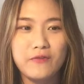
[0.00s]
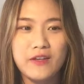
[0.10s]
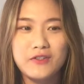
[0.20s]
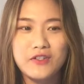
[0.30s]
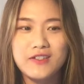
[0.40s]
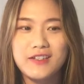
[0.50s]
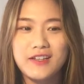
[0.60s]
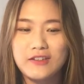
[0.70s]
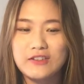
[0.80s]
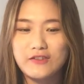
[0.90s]
interested in
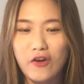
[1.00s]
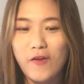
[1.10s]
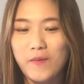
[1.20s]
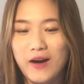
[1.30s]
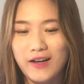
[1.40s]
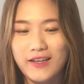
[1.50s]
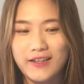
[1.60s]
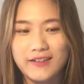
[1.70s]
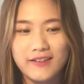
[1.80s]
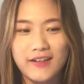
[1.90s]
the stock
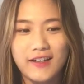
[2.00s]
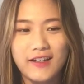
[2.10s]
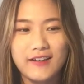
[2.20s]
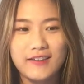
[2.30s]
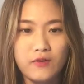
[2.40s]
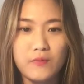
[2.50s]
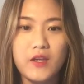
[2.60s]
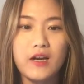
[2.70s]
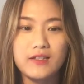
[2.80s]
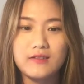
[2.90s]
market. From
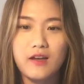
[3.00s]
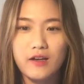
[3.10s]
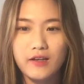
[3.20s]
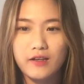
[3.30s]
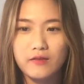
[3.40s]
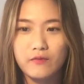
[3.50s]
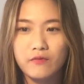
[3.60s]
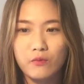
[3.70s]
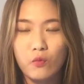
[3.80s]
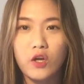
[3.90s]
then I started
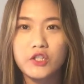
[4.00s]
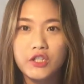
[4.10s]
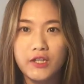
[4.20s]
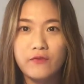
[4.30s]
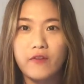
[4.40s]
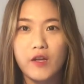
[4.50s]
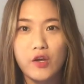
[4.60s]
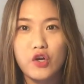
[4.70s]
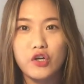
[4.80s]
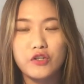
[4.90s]
watching
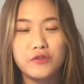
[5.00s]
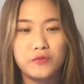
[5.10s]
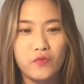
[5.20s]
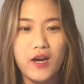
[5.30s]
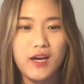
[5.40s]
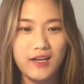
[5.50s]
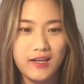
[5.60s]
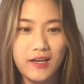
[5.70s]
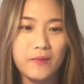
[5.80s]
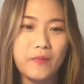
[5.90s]
videos,
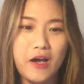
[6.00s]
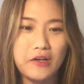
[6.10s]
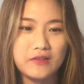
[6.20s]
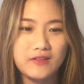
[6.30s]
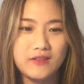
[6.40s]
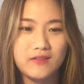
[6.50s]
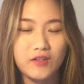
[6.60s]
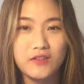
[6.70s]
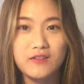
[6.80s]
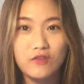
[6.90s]
reading about
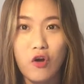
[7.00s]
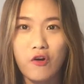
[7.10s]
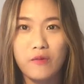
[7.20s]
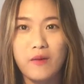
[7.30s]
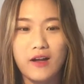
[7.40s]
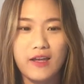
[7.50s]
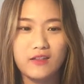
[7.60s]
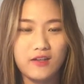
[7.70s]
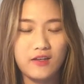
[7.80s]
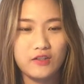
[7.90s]
the stock
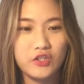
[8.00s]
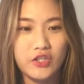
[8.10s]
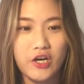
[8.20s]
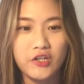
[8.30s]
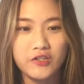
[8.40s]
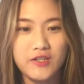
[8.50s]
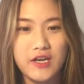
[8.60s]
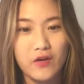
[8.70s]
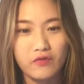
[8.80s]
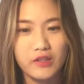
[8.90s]
market, the shares and
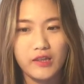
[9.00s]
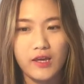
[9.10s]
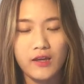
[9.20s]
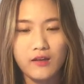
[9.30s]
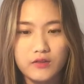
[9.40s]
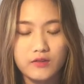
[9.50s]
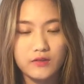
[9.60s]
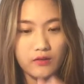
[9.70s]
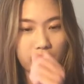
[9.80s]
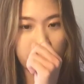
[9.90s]
everything.
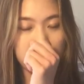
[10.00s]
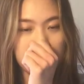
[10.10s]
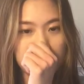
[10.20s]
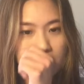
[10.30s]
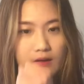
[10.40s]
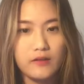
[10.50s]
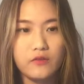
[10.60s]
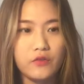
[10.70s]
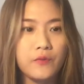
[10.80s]
Just a few things that I do